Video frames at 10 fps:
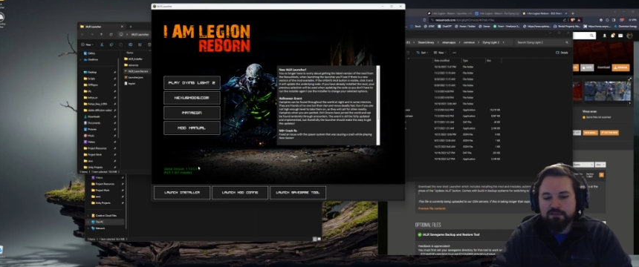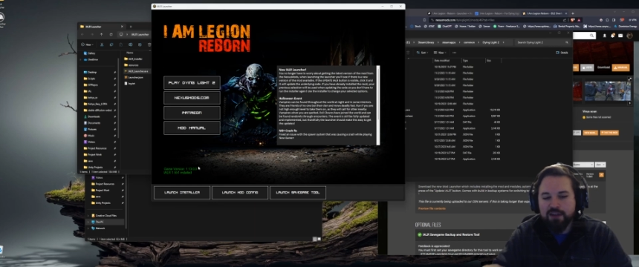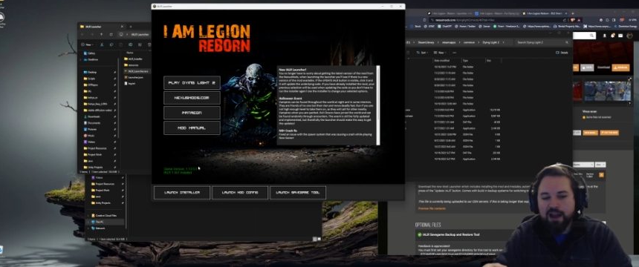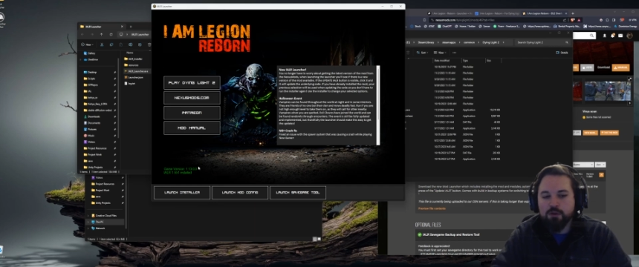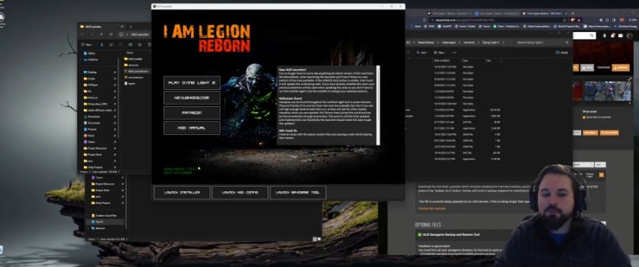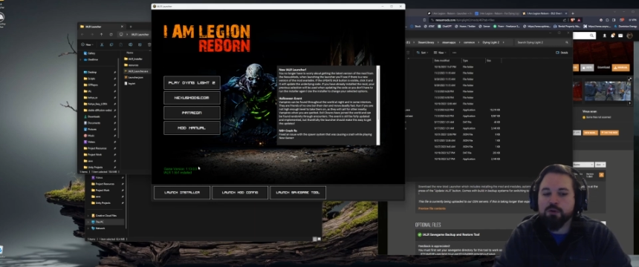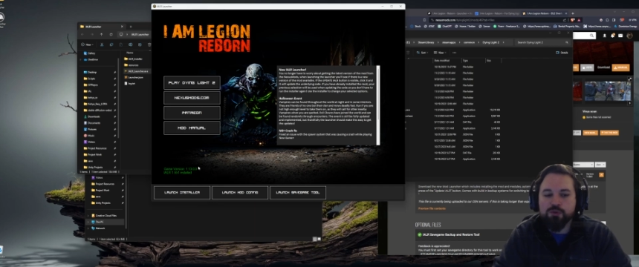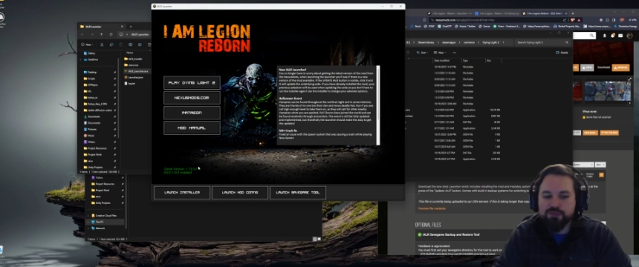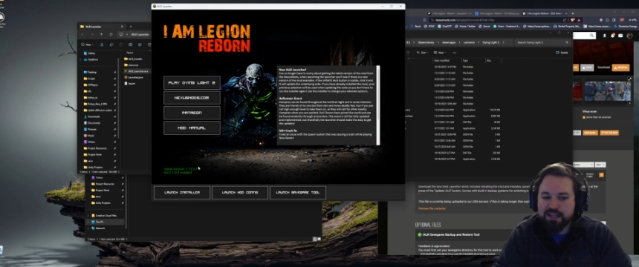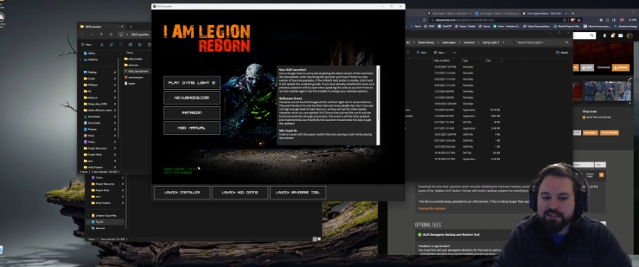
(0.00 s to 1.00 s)
of how it
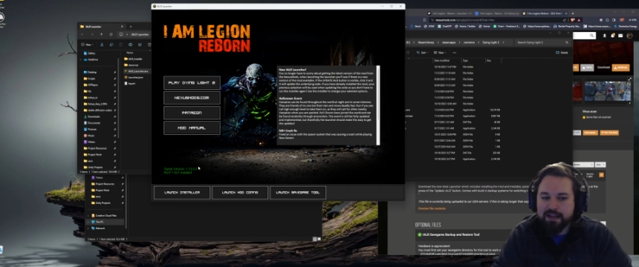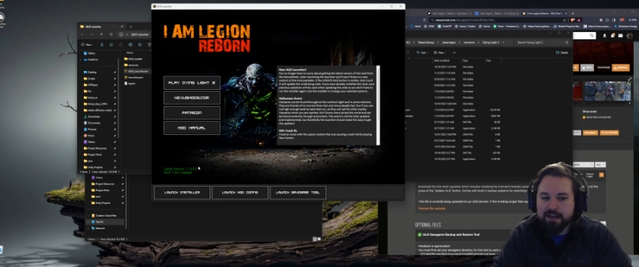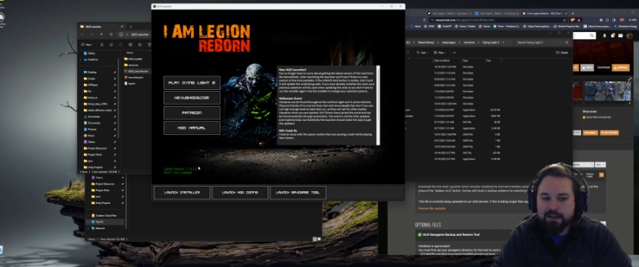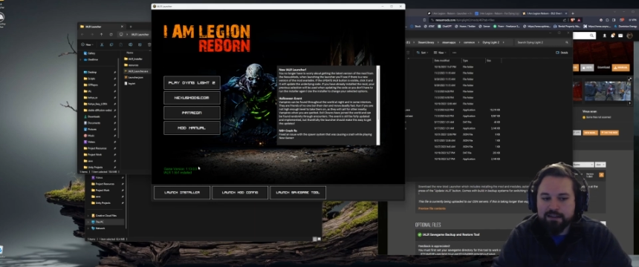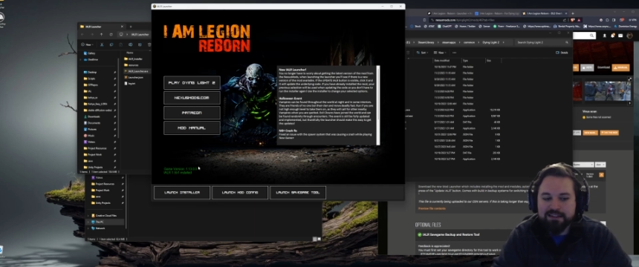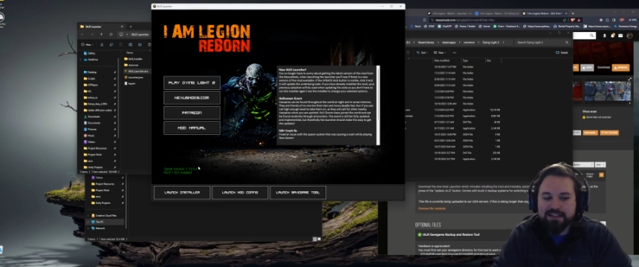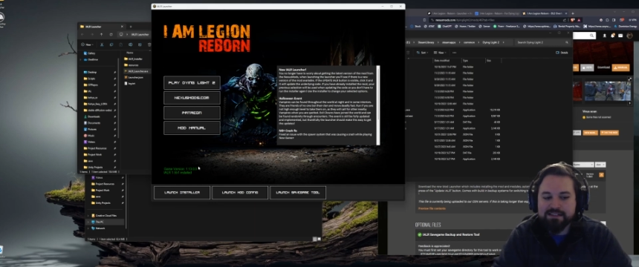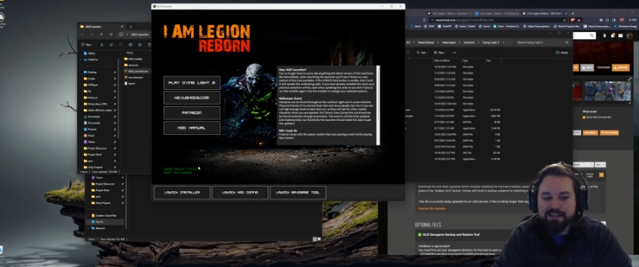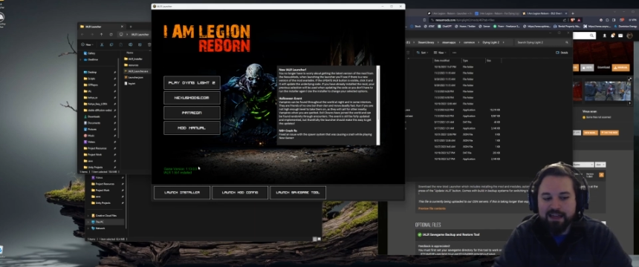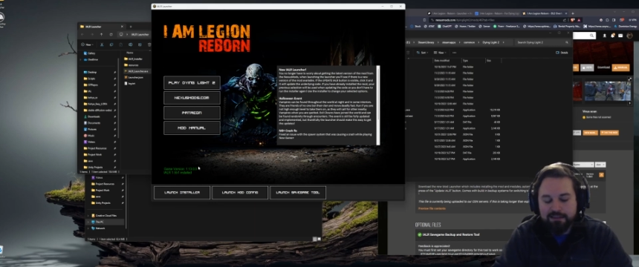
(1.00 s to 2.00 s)
pulls that data and
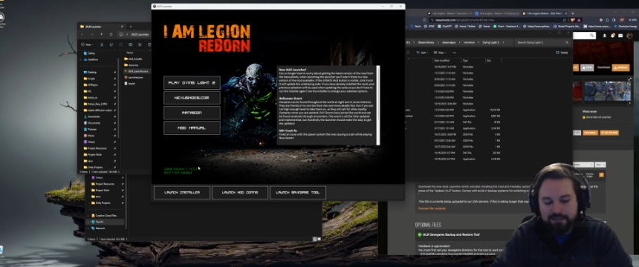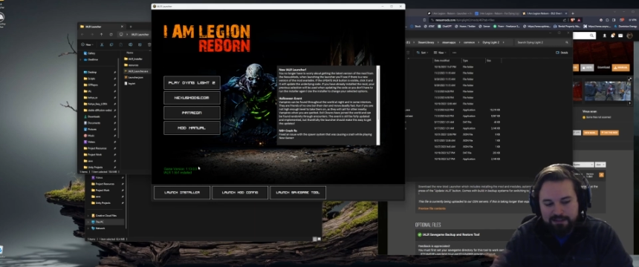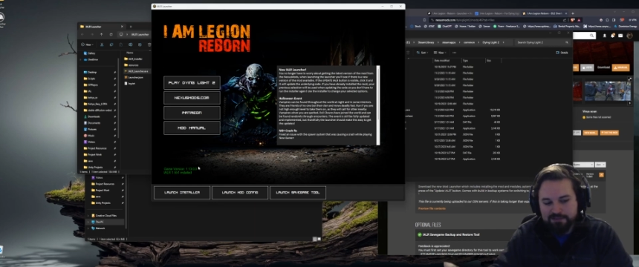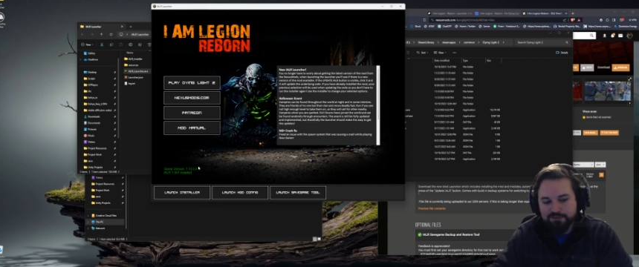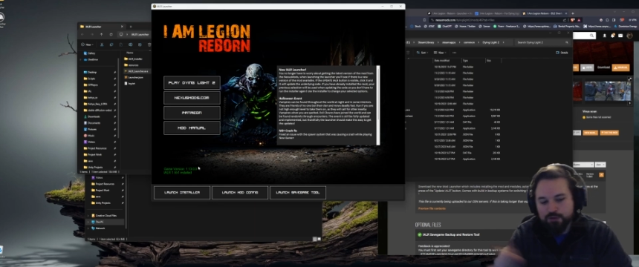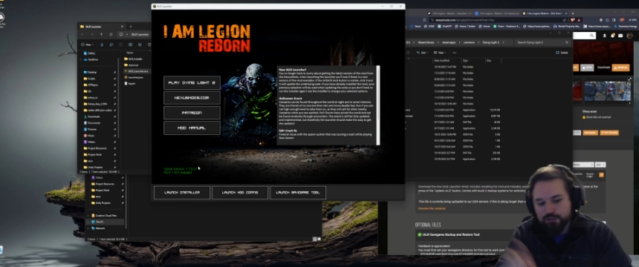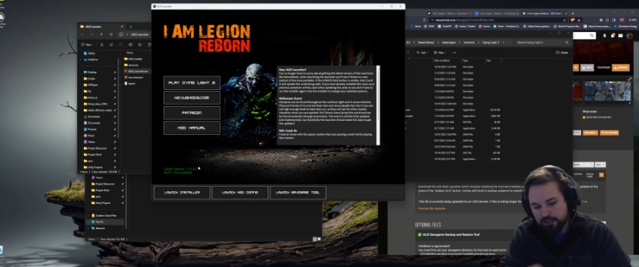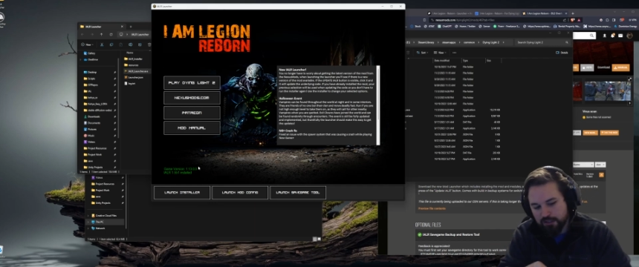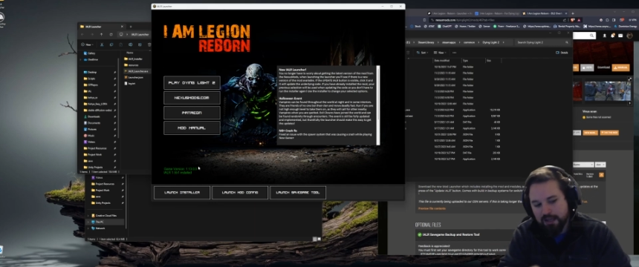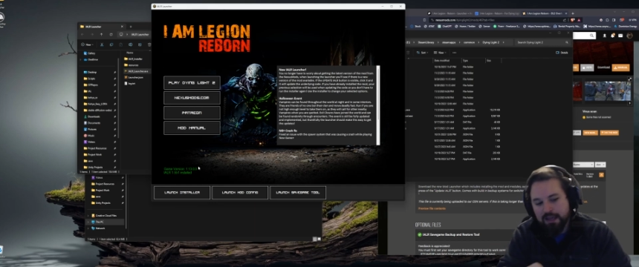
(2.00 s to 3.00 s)
gets that latest
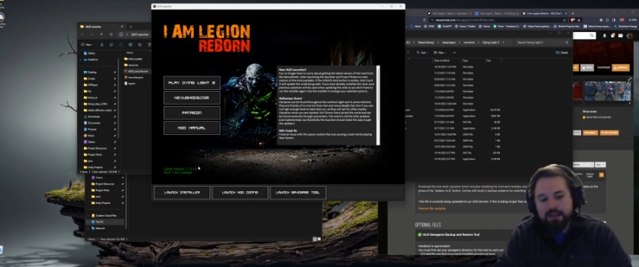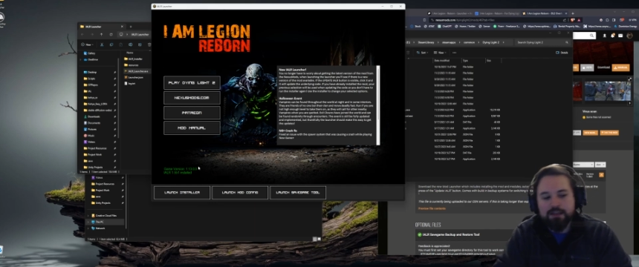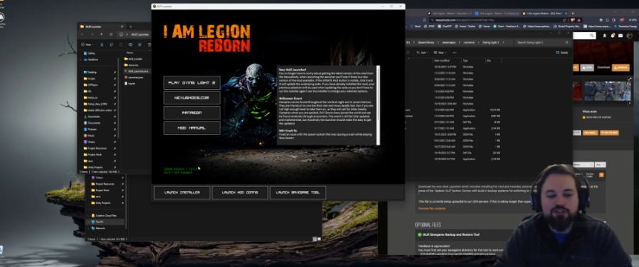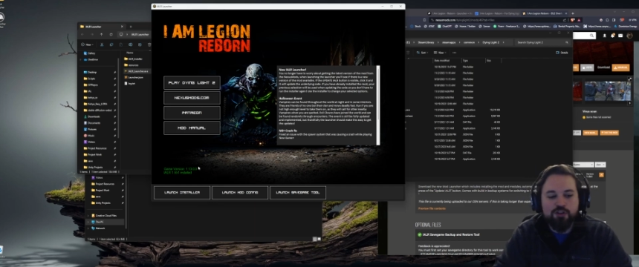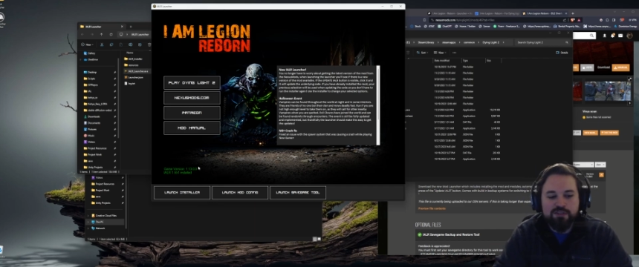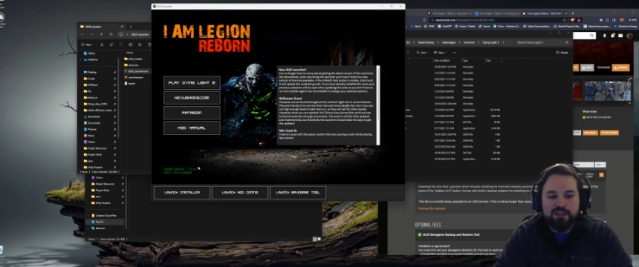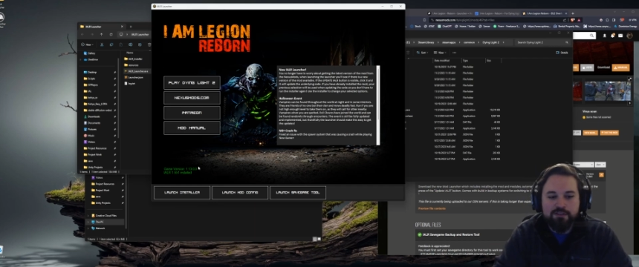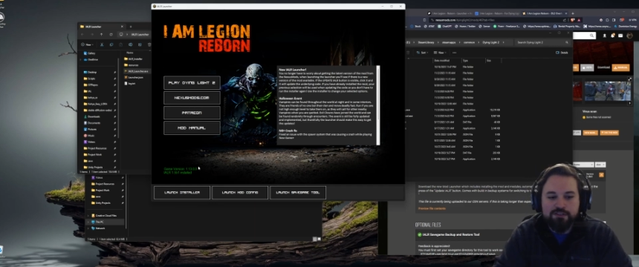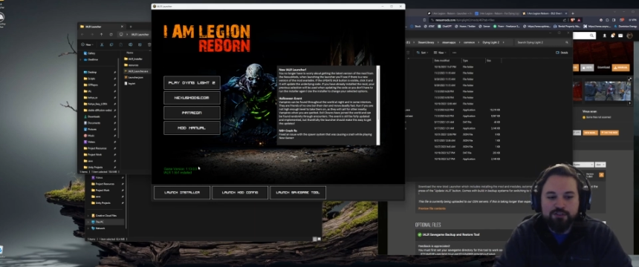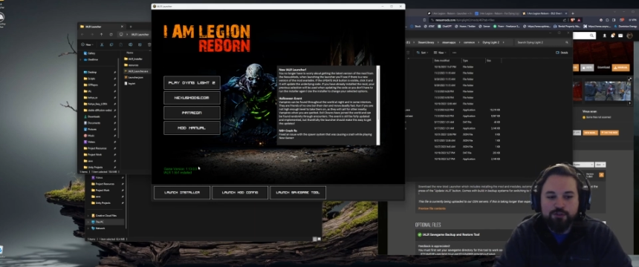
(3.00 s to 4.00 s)
version and shows it
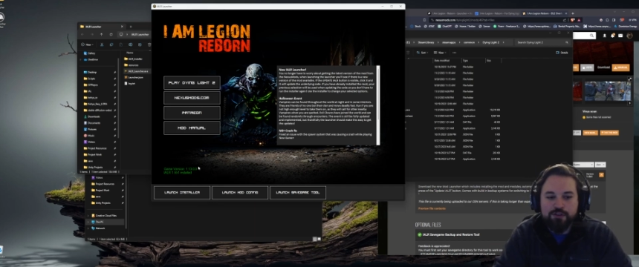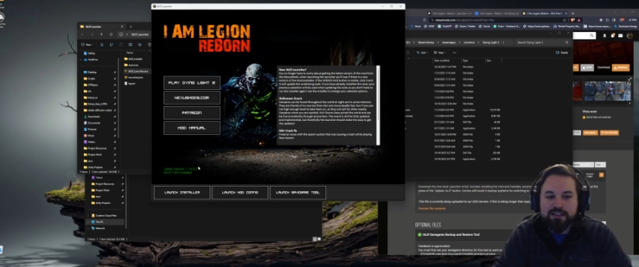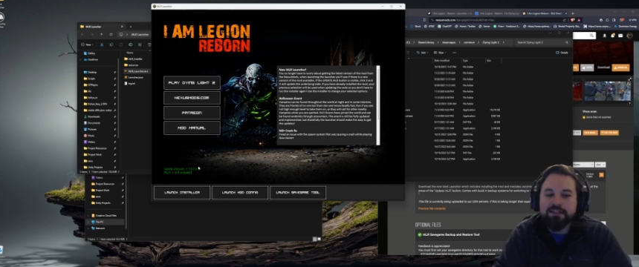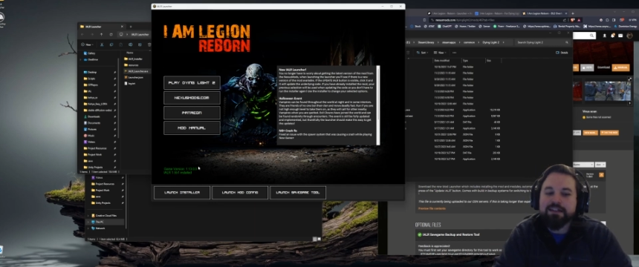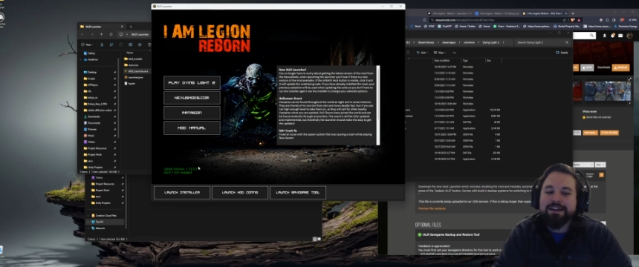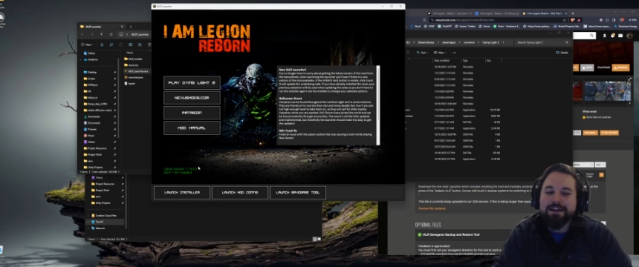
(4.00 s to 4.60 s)
on the screen,